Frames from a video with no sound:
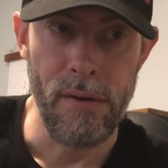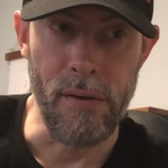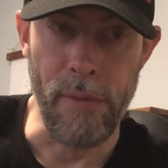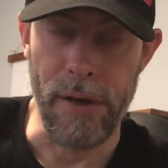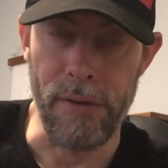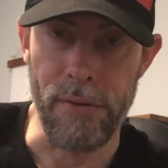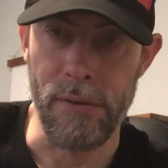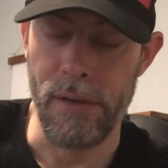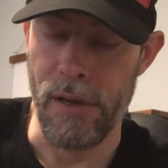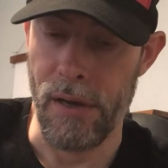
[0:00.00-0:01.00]
or Michael.
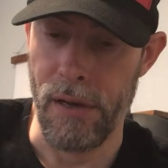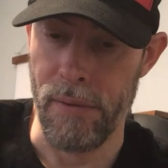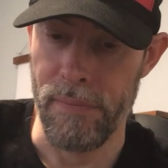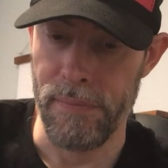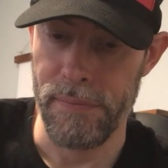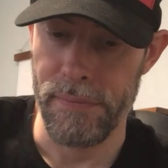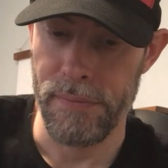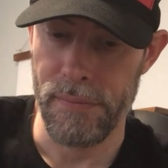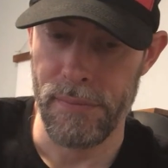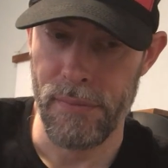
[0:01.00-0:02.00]
Um,
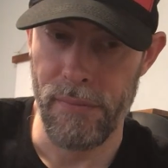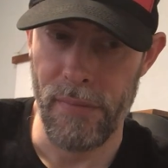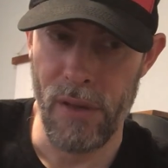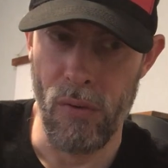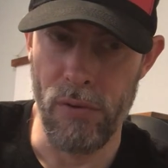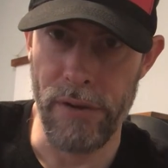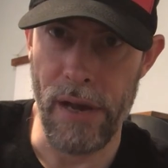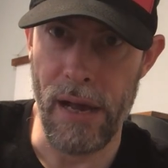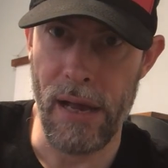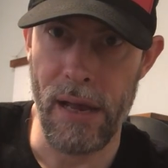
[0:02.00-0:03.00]
older
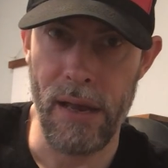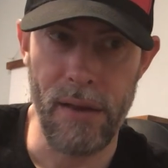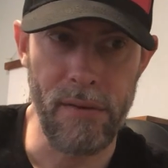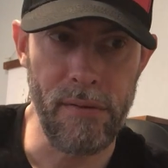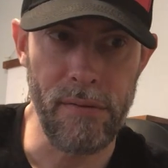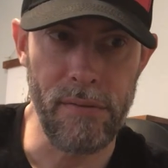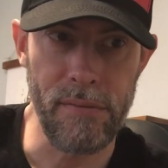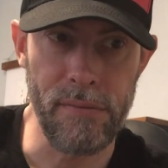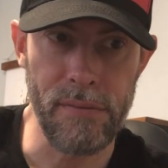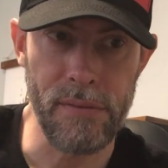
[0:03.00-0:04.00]
guy,
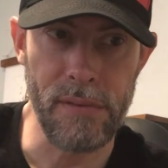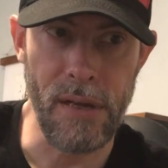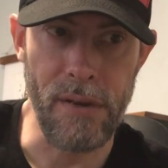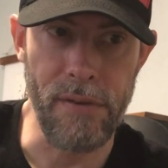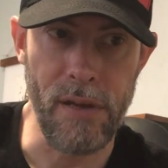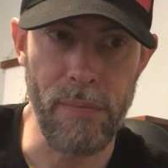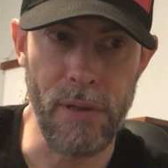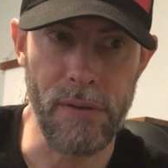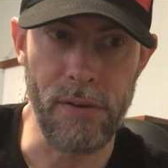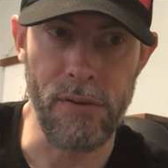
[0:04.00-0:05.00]
kind of a hippie
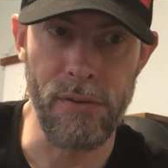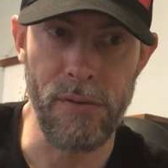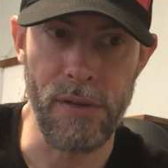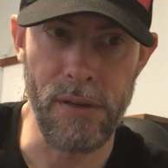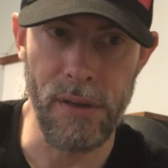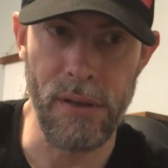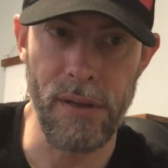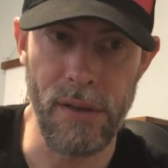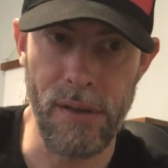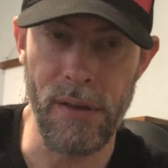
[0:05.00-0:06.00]
looking dude, and
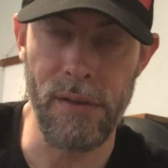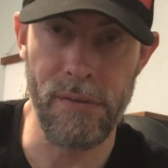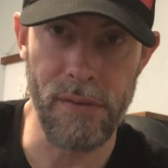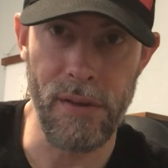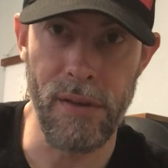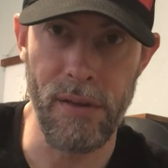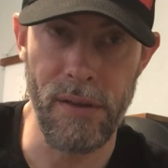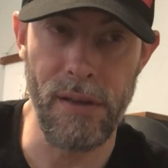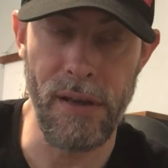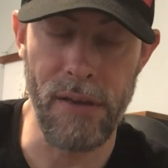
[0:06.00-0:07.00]
he's he
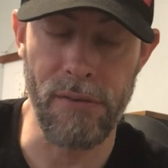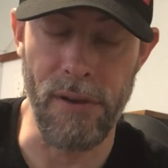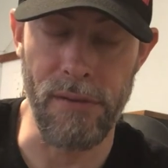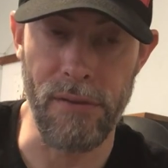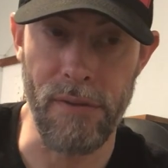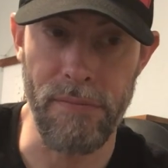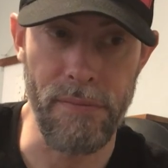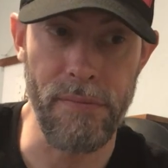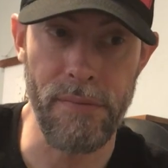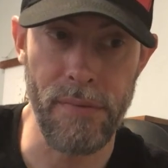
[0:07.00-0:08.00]
he has great stuff.
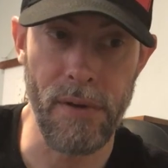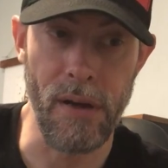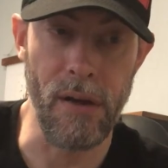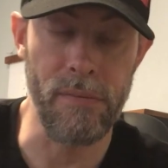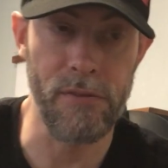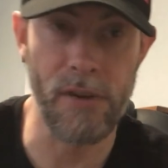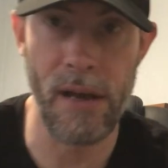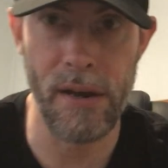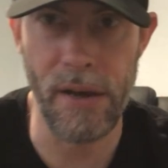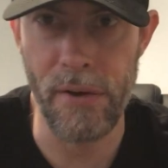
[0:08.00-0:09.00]
Um,
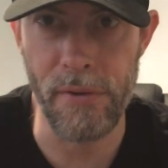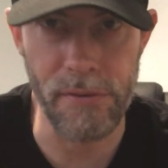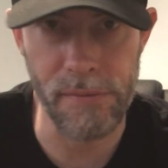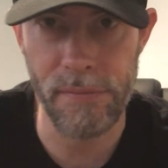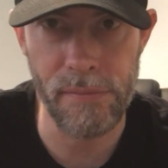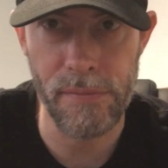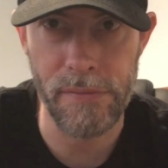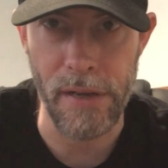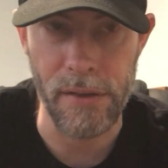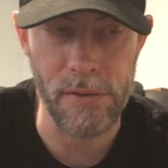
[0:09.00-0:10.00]
John and I always
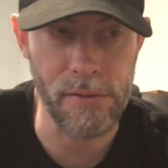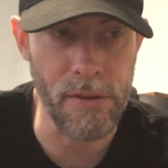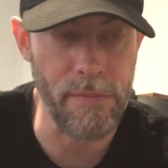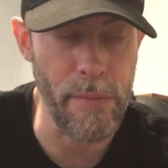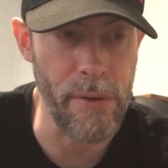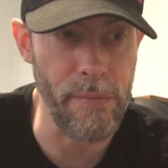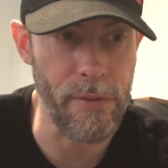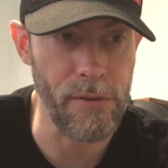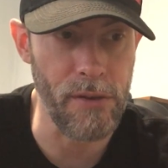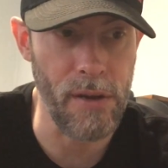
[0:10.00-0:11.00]
find good stuff from him
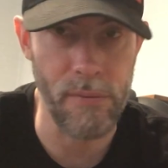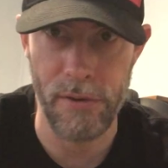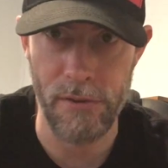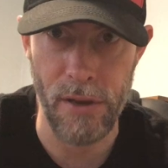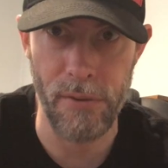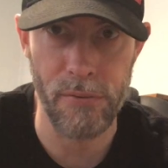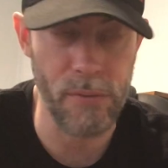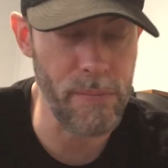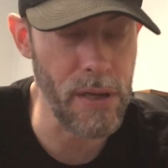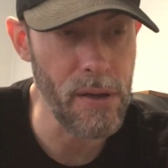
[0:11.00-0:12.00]
when John when John goes
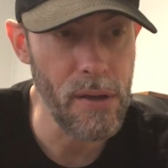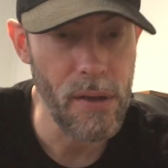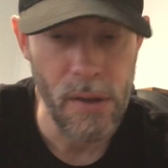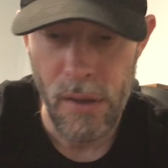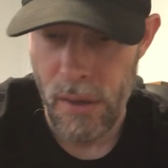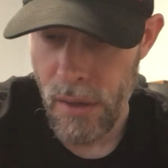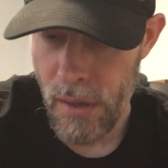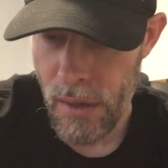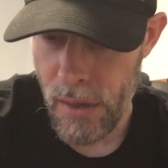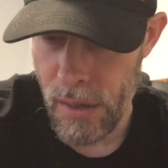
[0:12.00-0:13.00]
with me.
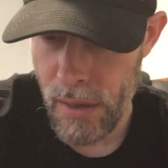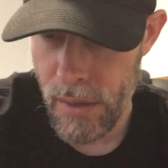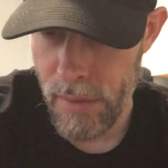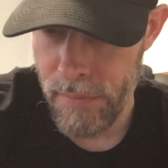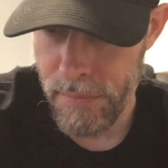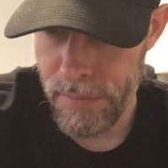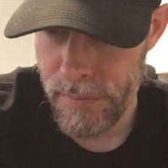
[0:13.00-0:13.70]
Um,